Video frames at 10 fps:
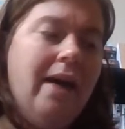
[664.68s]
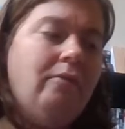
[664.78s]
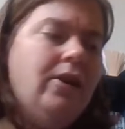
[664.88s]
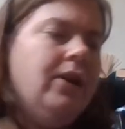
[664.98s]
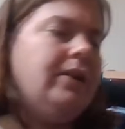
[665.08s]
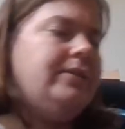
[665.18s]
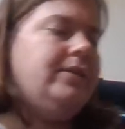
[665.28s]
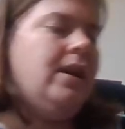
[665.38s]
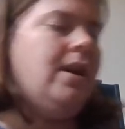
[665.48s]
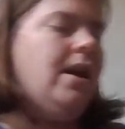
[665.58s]
that works.
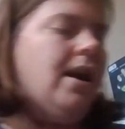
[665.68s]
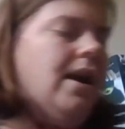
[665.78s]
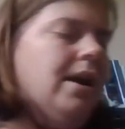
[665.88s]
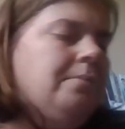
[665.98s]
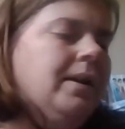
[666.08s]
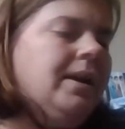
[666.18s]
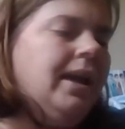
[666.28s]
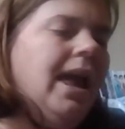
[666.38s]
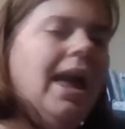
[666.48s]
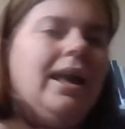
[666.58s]
Um,
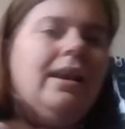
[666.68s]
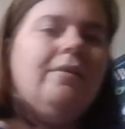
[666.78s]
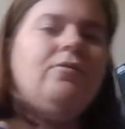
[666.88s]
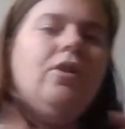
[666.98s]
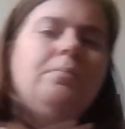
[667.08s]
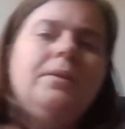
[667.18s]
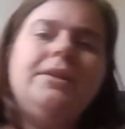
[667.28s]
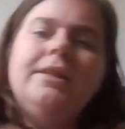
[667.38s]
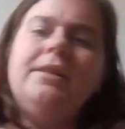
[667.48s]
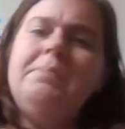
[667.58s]
and if you're
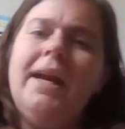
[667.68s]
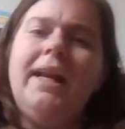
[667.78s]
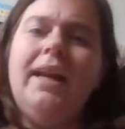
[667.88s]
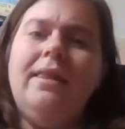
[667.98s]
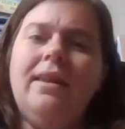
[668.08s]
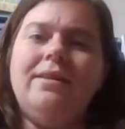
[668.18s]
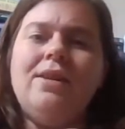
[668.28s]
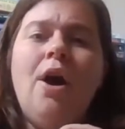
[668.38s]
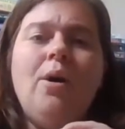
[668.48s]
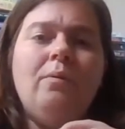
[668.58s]
participating in this
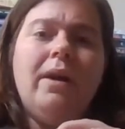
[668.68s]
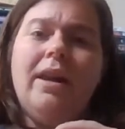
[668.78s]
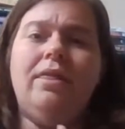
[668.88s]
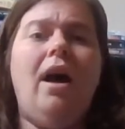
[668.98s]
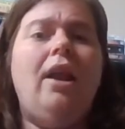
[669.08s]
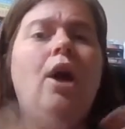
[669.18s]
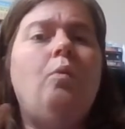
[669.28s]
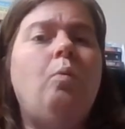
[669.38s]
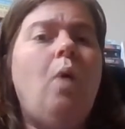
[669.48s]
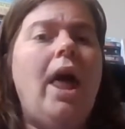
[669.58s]
readathon,
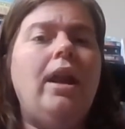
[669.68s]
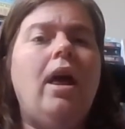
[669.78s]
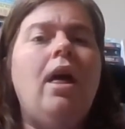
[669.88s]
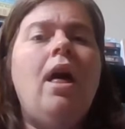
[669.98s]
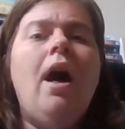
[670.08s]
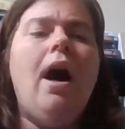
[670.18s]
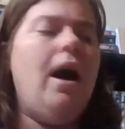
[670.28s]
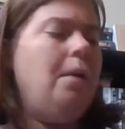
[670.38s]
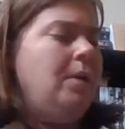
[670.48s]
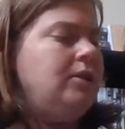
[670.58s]
what
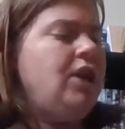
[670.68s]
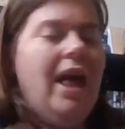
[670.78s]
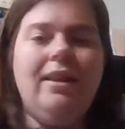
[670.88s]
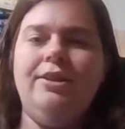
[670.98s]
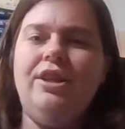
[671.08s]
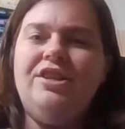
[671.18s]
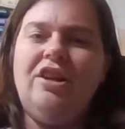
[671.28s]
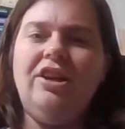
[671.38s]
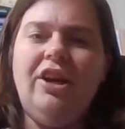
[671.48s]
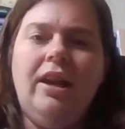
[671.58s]
um, challenges
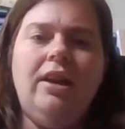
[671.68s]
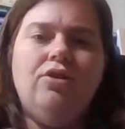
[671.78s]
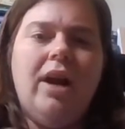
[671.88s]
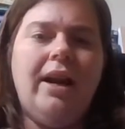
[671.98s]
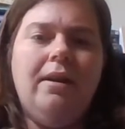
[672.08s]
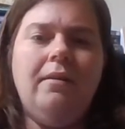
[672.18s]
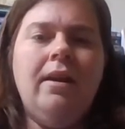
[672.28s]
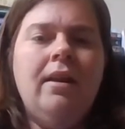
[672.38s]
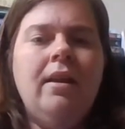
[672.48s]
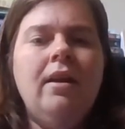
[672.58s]
are you going to try to
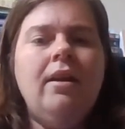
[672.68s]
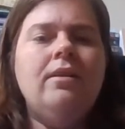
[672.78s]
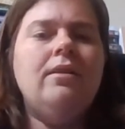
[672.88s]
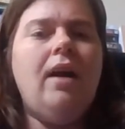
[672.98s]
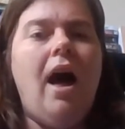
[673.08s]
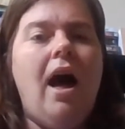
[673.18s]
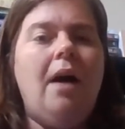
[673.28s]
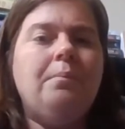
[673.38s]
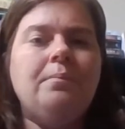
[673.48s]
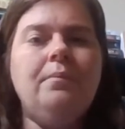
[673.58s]

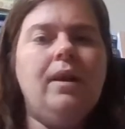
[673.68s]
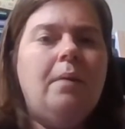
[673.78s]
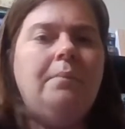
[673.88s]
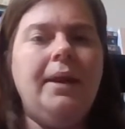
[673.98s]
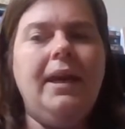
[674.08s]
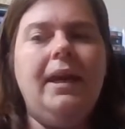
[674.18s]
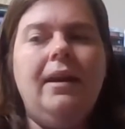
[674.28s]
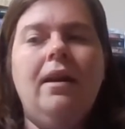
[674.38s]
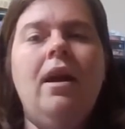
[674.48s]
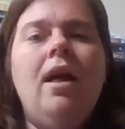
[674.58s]
um,
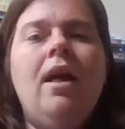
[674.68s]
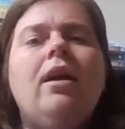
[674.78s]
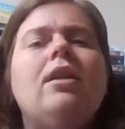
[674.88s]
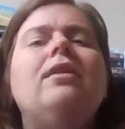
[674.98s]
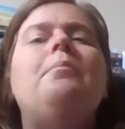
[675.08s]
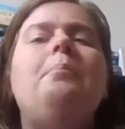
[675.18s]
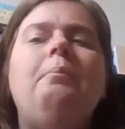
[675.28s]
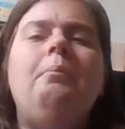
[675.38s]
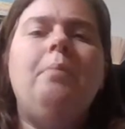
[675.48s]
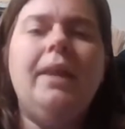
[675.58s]
compete,
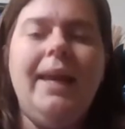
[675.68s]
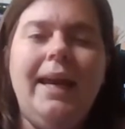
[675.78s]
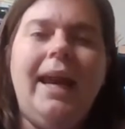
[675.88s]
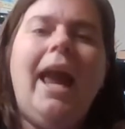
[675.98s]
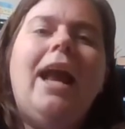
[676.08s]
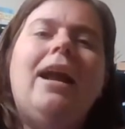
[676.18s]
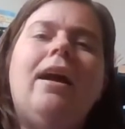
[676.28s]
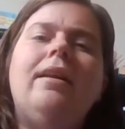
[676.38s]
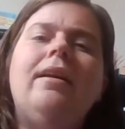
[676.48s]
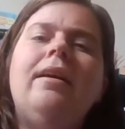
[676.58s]
complete,
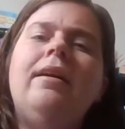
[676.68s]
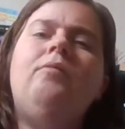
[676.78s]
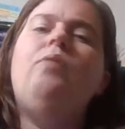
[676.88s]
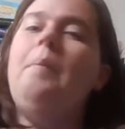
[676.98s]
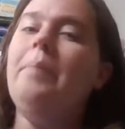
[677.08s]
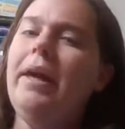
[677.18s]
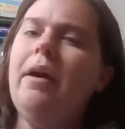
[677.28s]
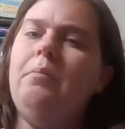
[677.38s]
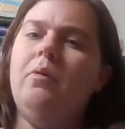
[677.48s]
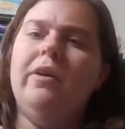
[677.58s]
and what
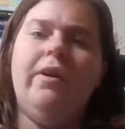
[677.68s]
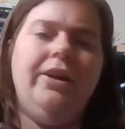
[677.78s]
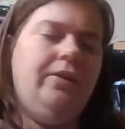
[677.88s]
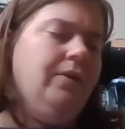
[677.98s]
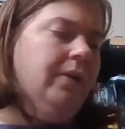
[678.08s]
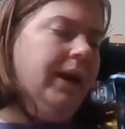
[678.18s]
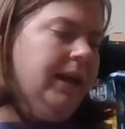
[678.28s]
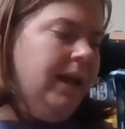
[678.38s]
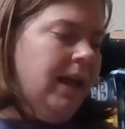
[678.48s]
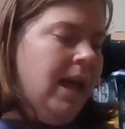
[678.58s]
bingo board are you
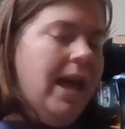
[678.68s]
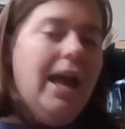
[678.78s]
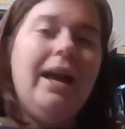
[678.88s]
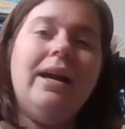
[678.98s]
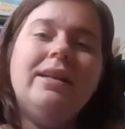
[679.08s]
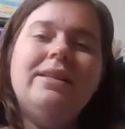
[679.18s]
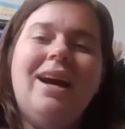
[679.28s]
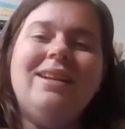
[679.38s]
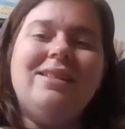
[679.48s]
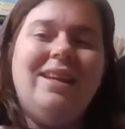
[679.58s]
doing? And
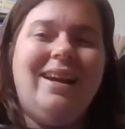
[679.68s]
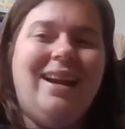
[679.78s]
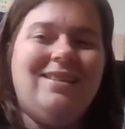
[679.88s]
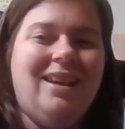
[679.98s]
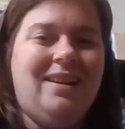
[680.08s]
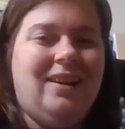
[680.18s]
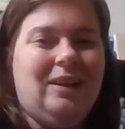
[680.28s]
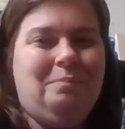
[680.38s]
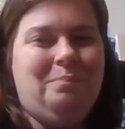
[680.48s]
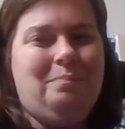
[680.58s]
I'll see you guys later.
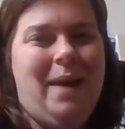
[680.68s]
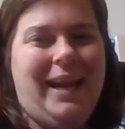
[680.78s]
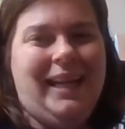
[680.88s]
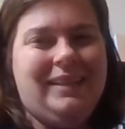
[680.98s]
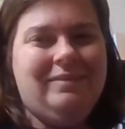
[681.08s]
Bye.